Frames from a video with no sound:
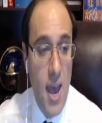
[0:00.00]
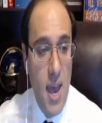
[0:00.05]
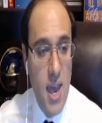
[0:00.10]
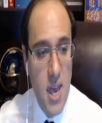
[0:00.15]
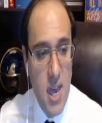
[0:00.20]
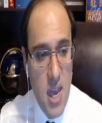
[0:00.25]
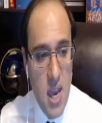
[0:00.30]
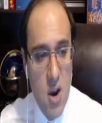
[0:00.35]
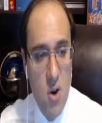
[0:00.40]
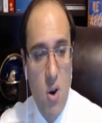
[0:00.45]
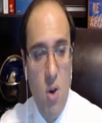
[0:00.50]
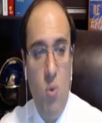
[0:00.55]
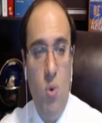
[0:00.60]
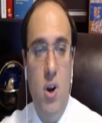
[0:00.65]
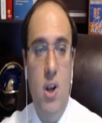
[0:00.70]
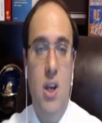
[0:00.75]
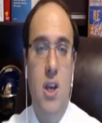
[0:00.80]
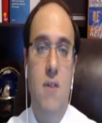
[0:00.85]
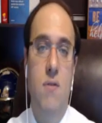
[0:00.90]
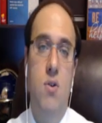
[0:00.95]
Here, I
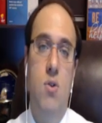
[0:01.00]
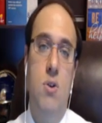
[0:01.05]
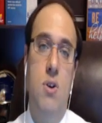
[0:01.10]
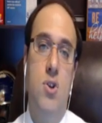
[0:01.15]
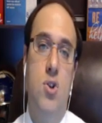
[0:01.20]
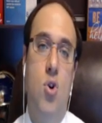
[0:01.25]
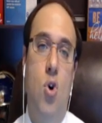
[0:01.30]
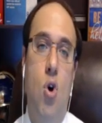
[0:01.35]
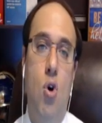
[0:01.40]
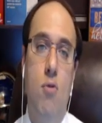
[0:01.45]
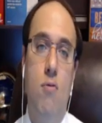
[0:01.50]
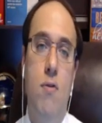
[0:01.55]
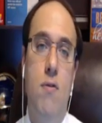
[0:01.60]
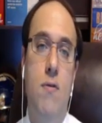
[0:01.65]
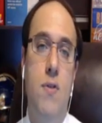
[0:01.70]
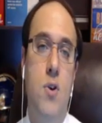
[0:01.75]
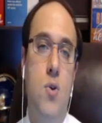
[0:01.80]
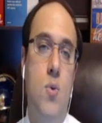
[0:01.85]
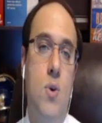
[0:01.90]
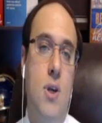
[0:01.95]
want to give you this
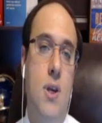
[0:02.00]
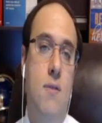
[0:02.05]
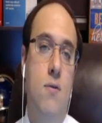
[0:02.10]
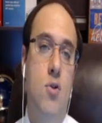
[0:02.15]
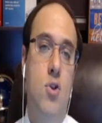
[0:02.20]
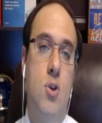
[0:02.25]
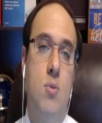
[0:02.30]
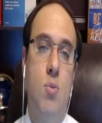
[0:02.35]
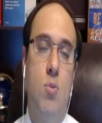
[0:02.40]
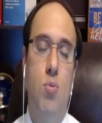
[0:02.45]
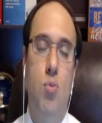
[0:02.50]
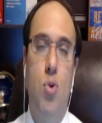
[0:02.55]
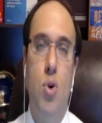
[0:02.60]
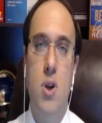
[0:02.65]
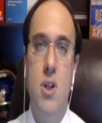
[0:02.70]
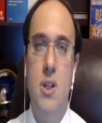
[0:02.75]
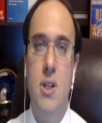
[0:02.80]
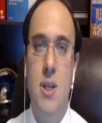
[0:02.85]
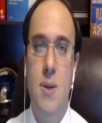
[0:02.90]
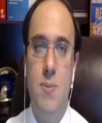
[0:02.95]
overview and give you some
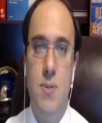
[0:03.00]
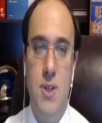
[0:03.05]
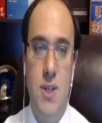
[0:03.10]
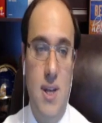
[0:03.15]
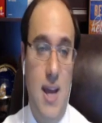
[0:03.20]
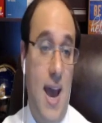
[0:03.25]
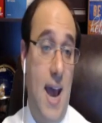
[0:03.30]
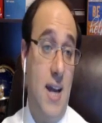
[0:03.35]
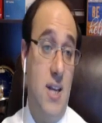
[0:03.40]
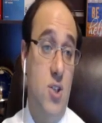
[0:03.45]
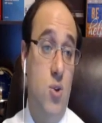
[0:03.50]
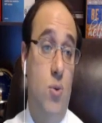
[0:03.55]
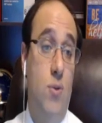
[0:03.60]
important tips and hacks.